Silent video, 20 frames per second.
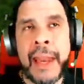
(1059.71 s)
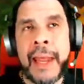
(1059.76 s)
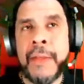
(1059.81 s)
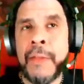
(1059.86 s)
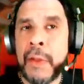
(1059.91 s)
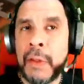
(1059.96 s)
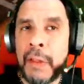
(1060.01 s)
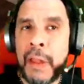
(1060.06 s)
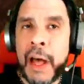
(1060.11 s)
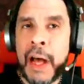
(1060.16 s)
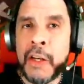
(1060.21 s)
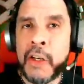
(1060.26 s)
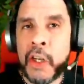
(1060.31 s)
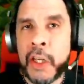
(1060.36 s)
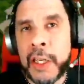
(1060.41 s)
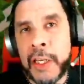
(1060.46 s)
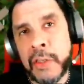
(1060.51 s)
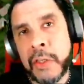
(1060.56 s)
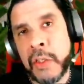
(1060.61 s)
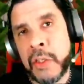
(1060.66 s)
And the
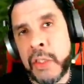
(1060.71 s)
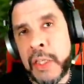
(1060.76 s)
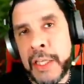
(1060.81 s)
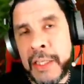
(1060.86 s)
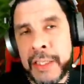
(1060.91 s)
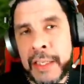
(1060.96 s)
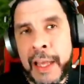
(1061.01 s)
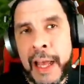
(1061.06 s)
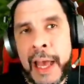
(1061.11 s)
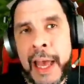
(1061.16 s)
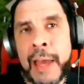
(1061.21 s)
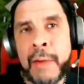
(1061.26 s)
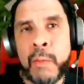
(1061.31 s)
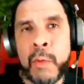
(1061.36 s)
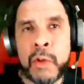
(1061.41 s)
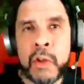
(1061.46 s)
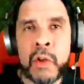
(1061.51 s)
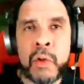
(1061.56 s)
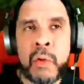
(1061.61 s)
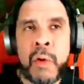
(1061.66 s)
logic is this guy will
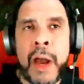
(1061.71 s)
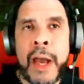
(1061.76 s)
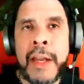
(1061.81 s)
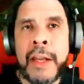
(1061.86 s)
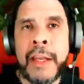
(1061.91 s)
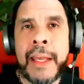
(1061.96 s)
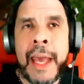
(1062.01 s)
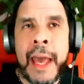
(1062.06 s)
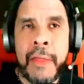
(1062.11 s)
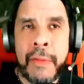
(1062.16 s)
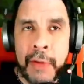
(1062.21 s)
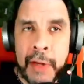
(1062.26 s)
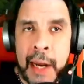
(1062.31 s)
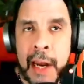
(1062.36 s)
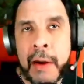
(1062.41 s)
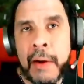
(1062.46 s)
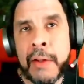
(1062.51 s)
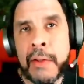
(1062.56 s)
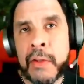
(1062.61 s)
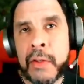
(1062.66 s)
try to gather
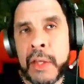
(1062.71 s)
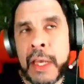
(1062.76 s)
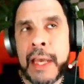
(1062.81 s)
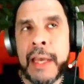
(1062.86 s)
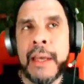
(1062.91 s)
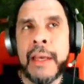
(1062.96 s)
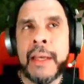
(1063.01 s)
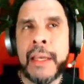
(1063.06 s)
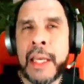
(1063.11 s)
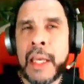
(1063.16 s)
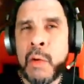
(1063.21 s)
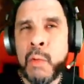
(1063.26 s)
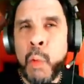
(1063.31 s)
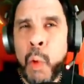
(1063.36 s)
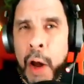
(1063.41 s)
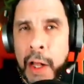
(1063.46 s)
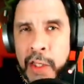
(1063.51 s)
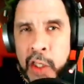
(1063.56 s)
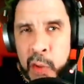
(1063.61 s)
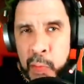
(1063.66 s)
carrots. He
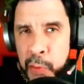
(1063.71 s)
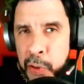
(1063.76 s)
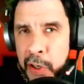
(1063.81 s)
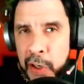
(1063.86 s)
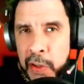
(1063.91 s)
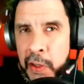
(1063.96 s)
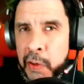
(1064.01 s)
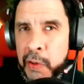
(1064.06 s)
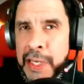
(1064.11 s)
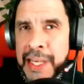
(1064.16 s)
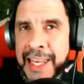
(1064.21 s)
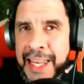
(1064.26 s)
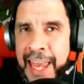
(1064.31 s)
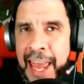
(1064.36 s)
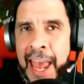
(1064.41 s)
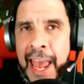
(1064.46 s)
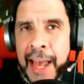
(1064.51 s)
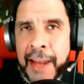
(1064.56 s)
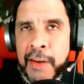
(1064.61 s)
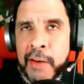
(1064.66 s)
wants to put it in there. He
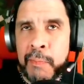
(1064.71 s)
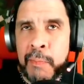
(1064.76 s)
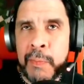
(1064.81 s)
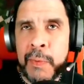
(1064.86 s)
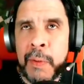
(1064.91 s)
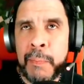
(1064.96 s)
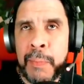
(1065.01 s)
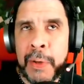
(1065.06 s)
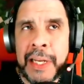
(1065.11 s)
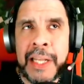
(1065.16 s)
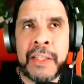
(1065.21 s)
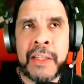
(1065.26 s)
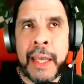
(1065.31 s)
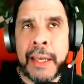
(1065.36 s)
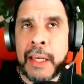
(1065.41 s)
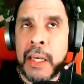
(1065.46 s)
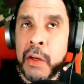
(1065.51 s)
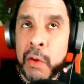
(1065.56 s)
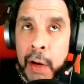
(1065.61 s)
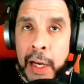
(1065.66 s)
can't. But he's
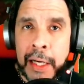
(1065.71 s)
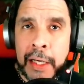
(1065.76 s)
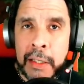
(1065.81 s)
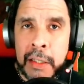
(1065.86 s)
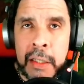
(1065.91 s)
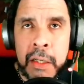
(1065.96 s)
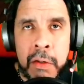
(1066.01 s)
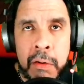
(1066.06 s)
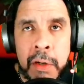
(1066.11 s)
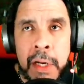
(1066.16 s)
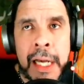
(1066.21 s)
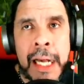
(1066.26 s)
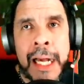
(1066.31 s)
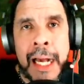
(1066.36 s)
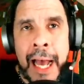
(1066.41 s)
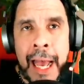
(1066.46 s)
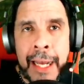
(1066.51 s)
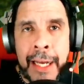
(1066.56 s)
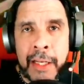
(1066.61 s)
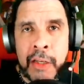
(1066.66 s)
like, you know what I can do?
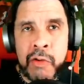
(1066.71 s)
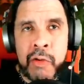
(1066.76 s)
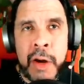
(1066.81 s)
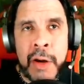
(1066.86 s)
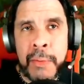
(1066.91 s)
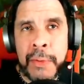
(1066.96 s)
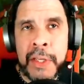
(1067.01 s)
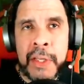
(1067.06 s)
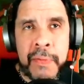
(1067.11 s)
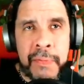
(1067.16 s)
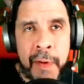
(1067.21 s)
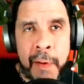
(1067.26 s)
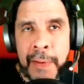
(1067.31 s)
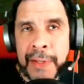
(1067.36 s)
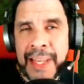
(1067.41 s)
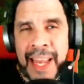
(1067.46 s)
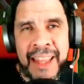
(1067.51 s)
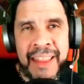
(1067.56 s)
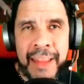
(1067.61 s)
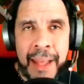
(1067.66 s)
I could trade it with this farmer
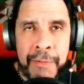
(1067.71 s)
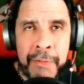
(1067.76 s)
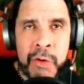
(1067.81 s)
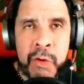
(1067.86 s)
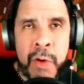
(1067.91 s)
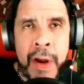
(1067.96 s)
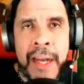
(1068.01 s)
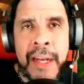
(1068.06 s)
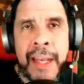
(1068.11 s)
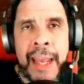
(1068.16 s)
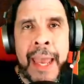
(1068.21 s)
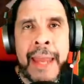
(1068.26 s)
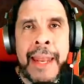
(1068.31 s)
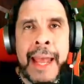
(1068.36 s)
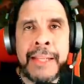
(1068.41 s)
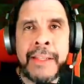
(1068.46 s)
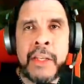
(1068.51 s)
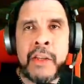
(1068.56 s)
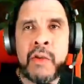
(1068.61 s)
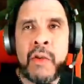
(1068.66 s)
because I love trading. And
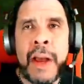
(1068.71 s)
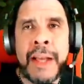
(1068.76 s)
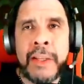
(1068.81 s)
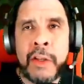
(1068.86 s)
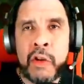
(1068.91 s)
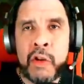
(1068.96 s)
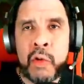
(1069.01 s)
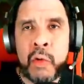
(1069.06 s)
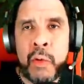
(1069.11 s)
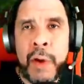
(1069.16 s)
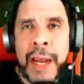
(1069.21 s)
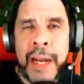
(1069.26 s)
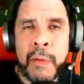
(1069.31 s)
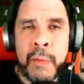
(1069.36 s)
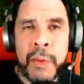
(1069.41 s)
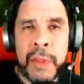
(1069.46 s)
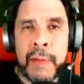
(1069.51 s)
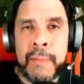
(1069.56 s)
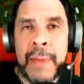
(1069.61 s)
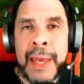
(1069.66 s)
as he tries to trade it
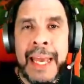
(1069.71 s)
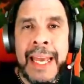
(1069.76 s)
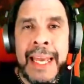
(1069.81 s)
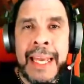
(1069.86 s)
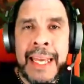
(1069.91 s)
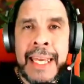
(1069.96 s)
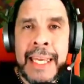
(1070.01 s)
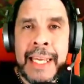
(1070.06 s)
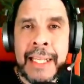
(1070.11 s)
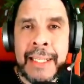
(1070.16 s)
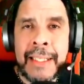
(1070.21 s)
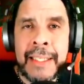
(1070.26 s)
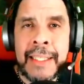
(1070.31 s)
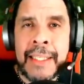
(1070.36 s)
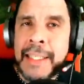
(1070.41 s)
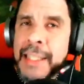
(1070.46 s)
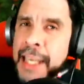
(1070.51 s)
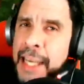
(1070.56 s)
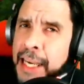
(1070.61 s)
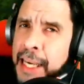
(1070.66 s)
with him, he can
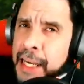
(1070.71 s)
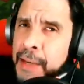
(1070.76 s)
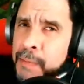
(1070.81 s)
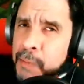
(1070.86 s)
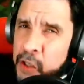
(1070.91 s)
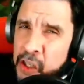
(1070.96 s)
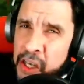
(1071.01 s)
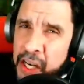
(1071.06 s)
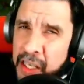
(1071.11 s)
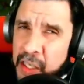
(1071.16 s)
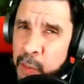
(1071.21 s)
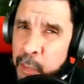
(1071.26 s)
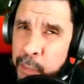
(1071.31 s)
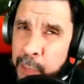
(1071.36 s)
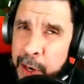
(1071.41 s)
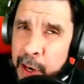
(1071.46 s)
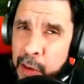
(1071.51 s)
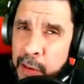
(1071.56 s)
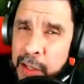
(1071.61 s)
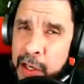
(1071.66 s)
see him just
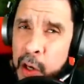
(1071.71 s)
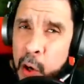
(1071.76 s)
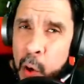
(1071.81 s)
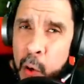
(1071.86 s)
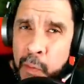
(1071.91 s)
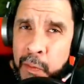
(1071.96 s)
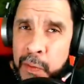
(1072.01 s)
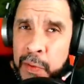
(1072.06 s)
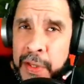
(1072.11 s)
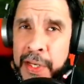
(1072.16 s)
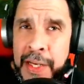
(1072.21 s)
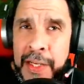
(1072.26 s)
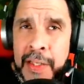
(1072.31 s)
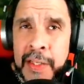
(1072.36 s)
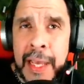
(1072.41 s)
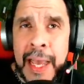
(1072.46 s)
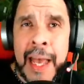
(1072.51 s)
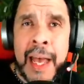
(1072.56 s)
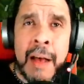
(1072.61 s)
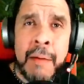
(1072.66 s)
barely over these.
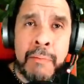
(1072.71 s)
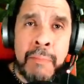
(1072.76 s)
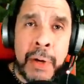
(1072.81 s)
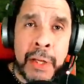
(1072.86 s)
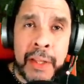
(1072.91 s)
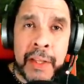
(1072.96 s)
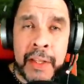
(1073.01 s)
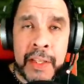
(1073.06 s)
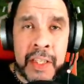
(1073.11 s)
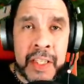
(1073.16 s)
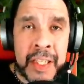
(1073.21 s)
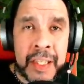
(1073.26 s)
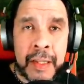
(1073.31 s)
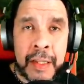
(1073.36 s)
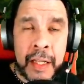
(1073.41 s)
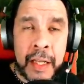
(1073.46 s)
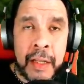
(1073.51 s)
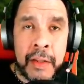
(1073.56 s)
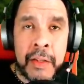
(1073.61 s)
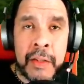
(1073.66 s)
But
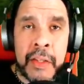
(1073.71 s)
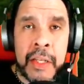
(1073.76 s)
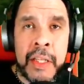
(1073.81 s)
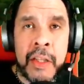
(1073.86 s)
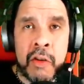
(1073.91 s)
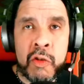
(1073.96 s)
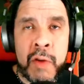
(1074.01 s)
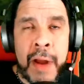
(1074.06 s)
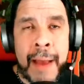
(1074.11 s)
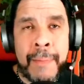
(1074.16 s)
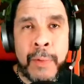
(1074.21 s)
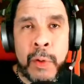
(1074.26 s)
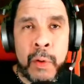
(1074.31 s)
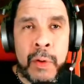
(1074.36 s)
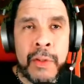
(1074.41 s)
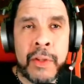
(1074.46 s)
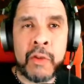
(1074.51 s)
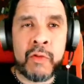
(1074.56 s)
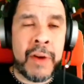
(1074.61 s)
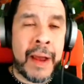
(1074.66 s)
see the trapdoor?
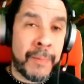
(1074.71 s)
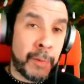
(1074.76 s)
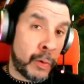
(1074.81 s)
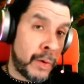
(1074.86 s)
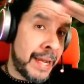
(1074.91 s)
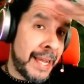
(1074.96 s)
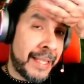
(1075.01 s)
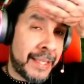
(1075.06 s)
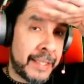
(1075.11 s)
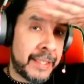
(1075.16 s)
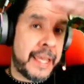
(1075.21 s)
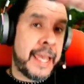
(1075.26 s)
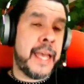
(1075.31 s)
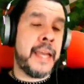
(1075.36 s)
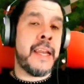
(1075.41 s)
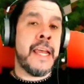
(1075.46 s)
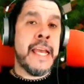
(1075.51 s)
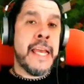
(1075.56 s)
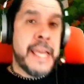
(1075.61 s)
The trapdoor hits his head.